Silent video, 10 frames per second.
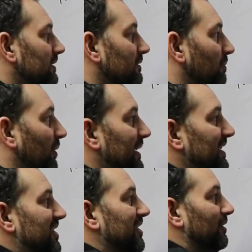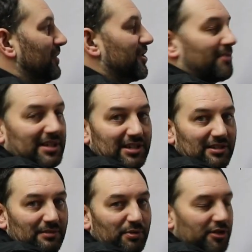but we can still restrict it
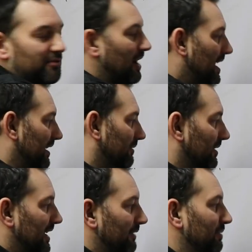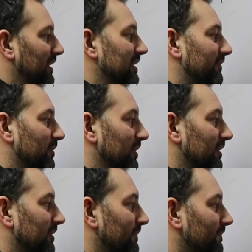in the push rod, and we're going to have plenty of
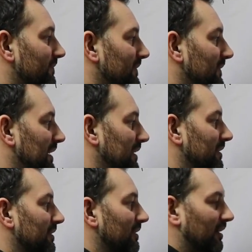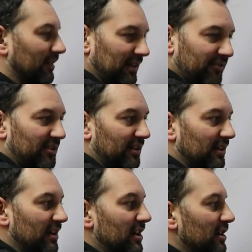oil in our
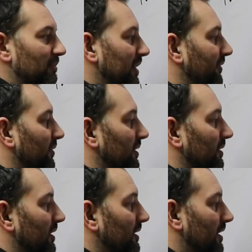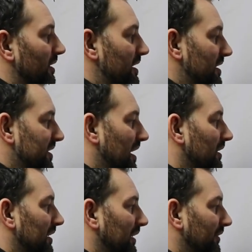lifter. But if we're on a
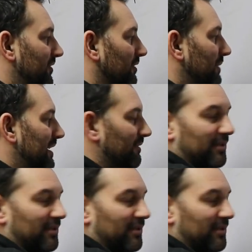solid lifter, we can